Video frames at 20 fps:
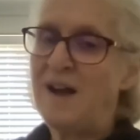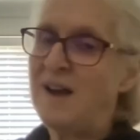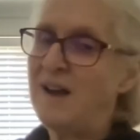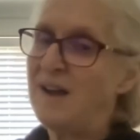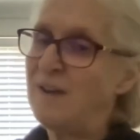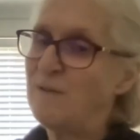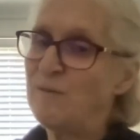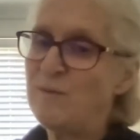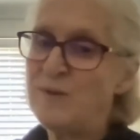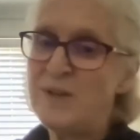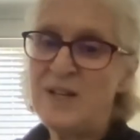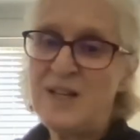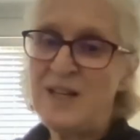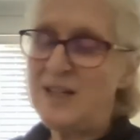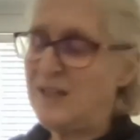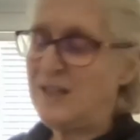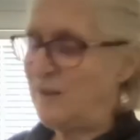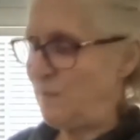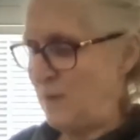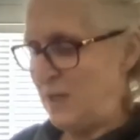I
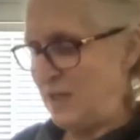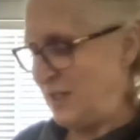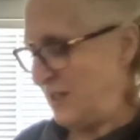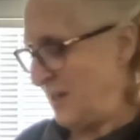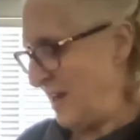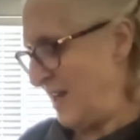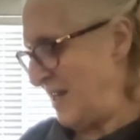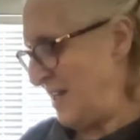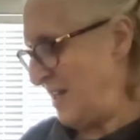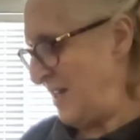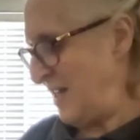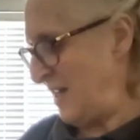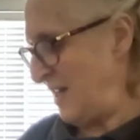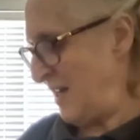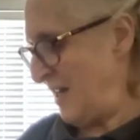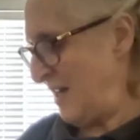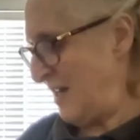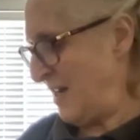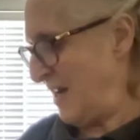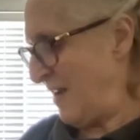really wish I
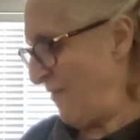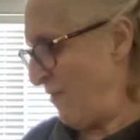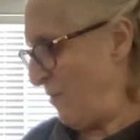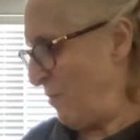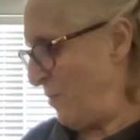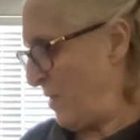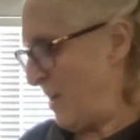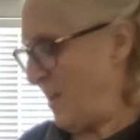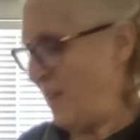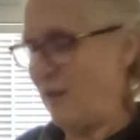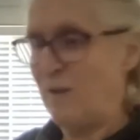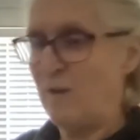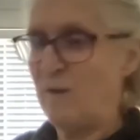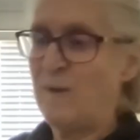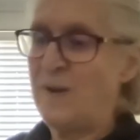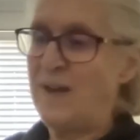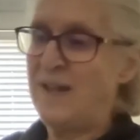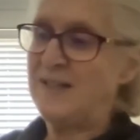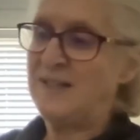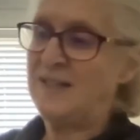didn't have a brother who
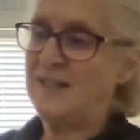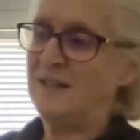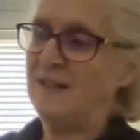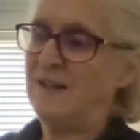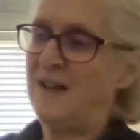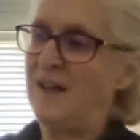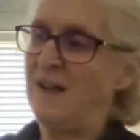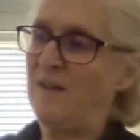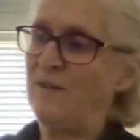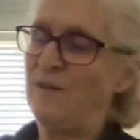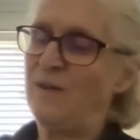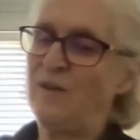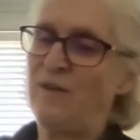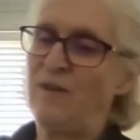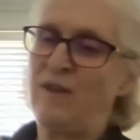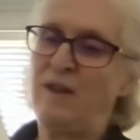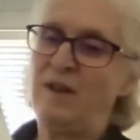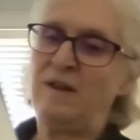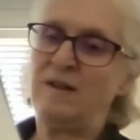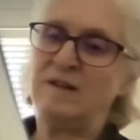has to count
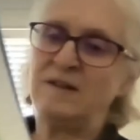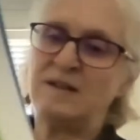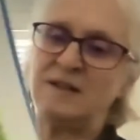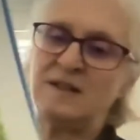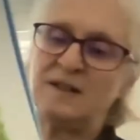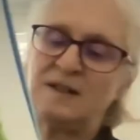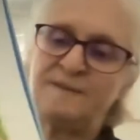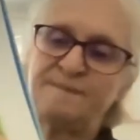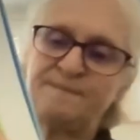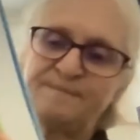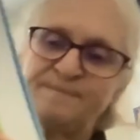things.